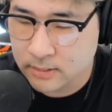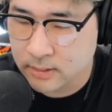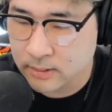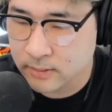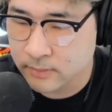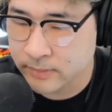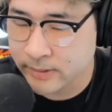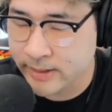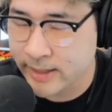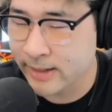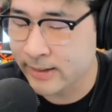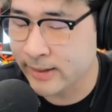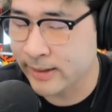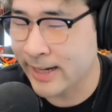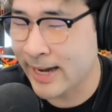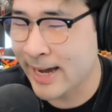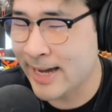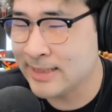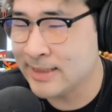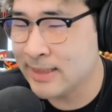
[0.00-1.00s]
But yeah, like
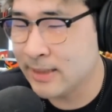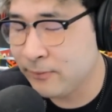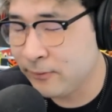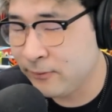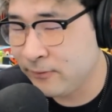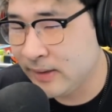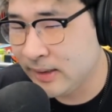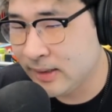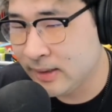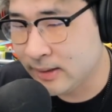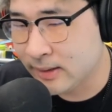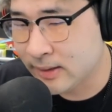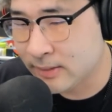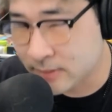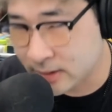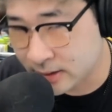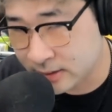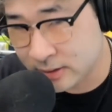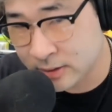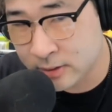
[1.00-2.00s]
as I'm feeding
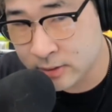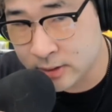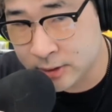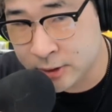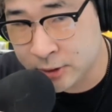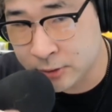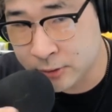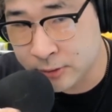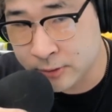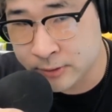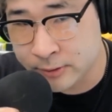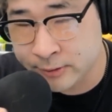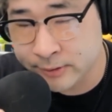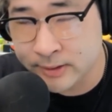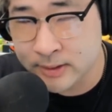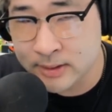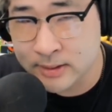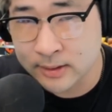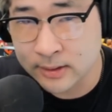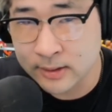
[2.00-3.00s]
him, like the churro
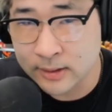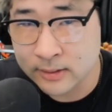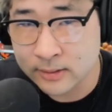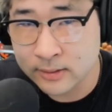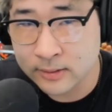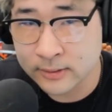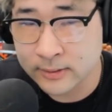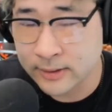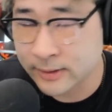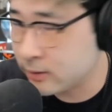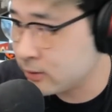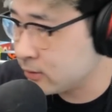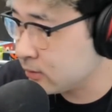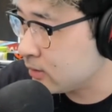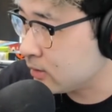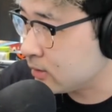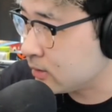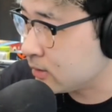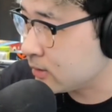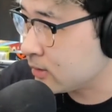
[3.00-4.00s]
treats,
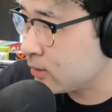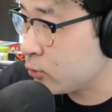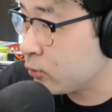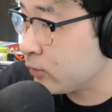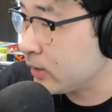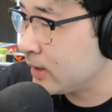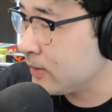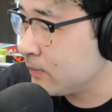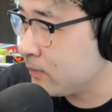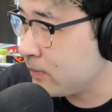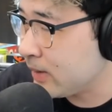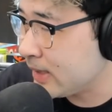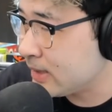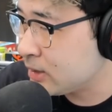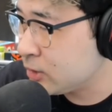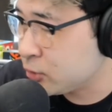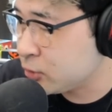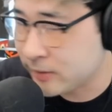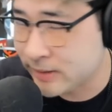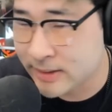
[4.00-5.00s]
the cream
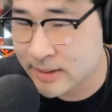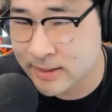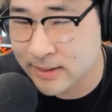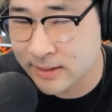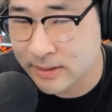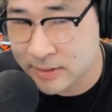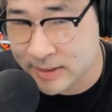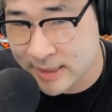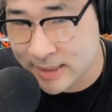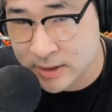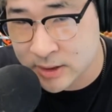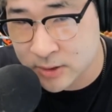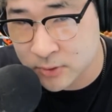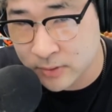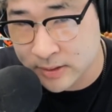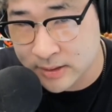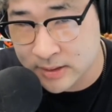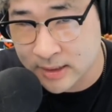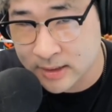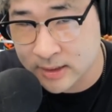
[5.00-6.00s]
based treats that you kind of
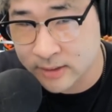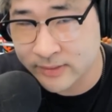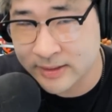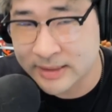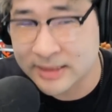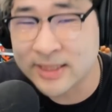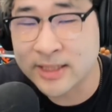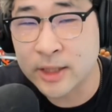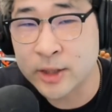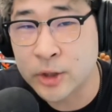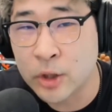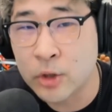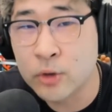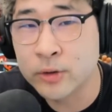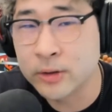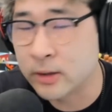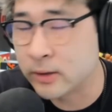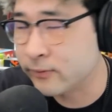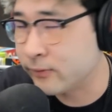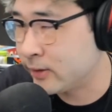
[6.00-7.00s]
squeeze out of, like, it's like a
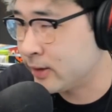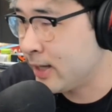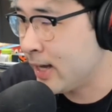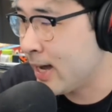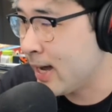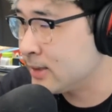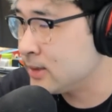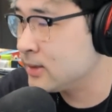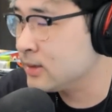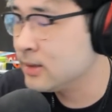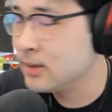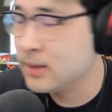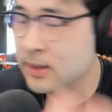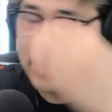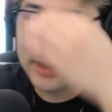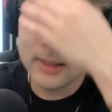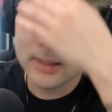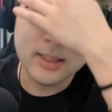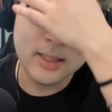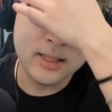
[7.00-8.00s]
Go-Gurt for cats.
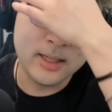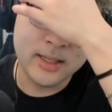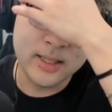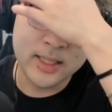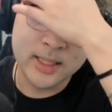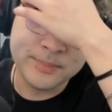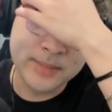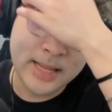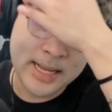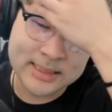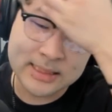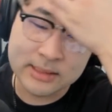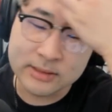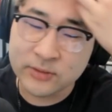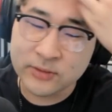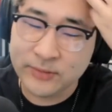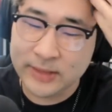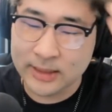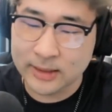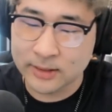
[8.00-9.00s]
As I
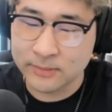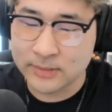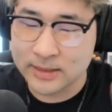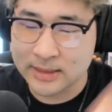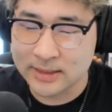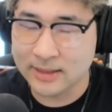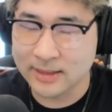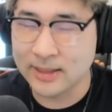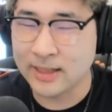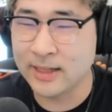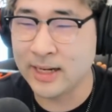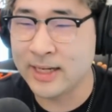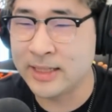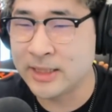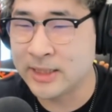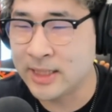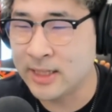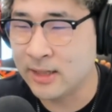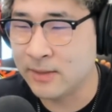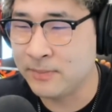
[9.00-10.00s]
was feeding him this, I
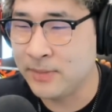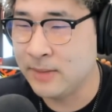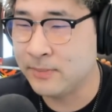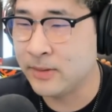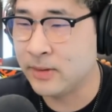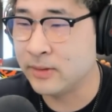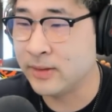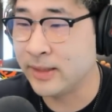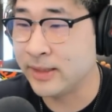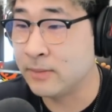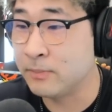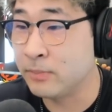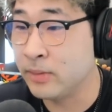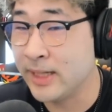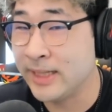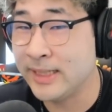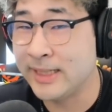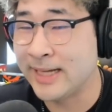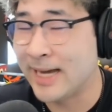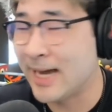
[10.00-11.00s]
just hear Peepo like
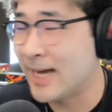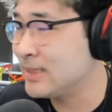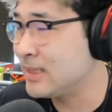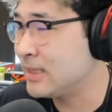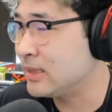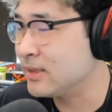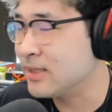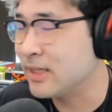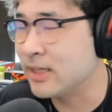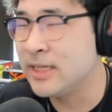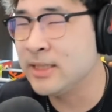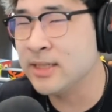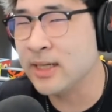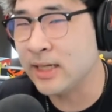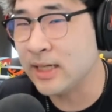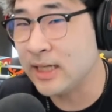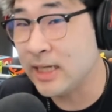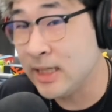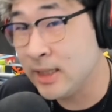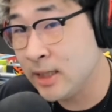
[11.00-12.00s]
complaining as he's
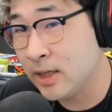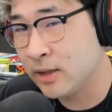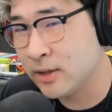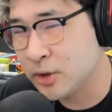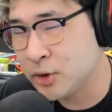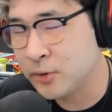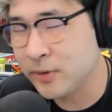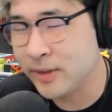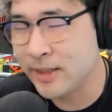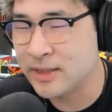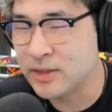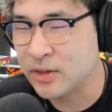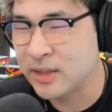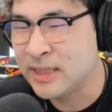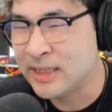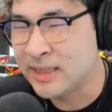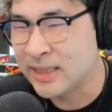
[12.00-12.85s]
like eating the treat. He's like,